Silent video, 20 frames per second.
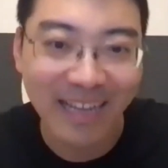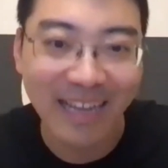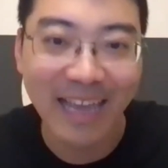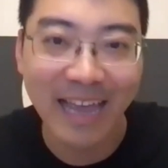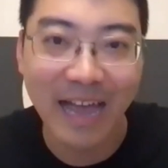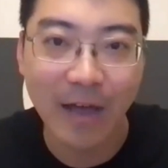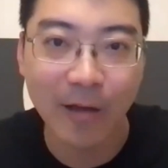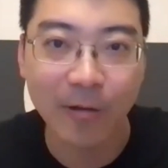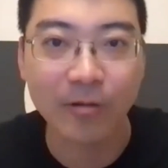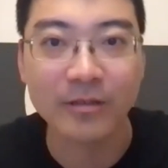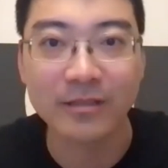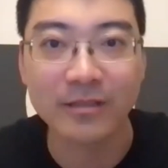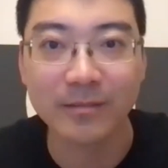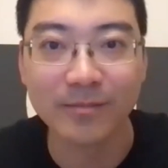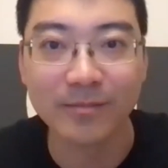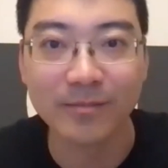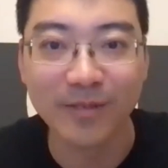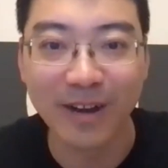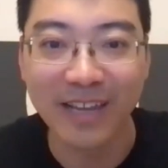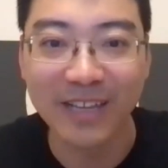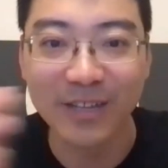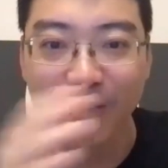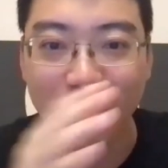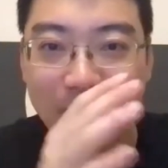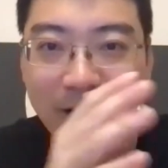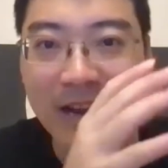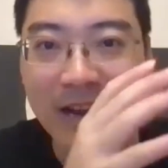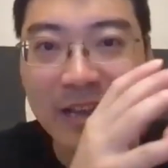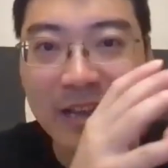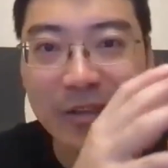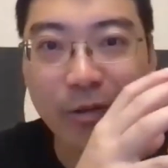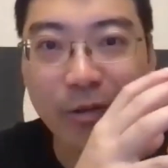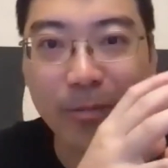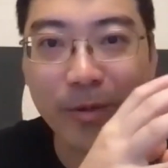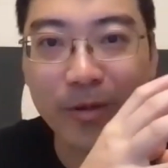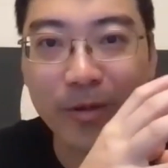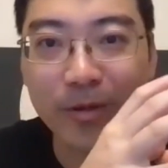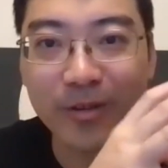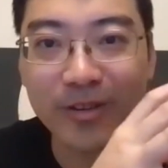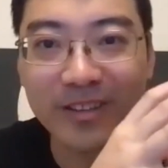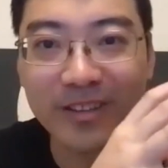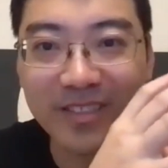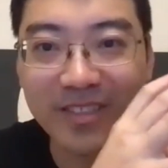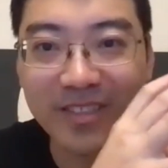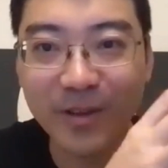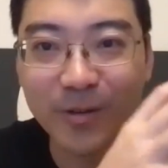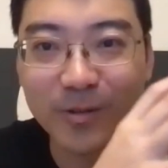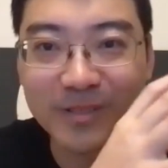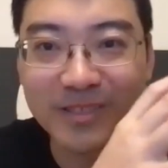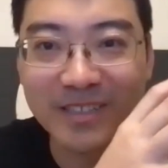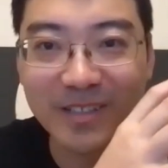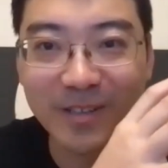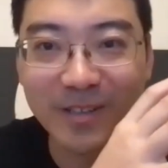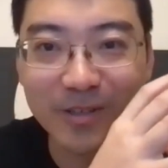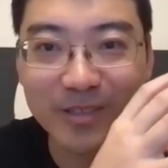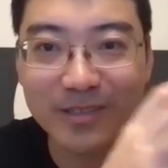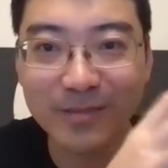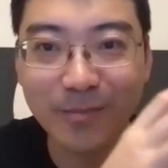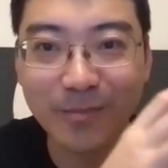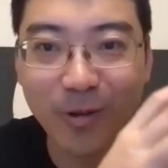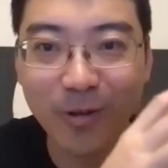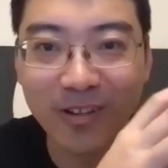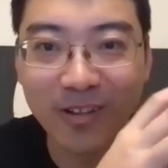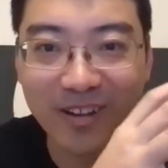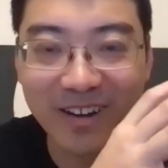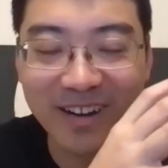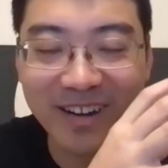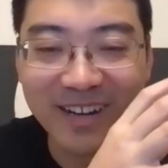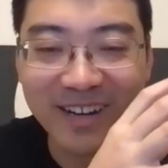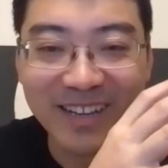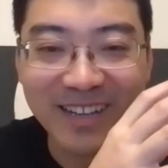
AI algorithm, right? You're building those smaller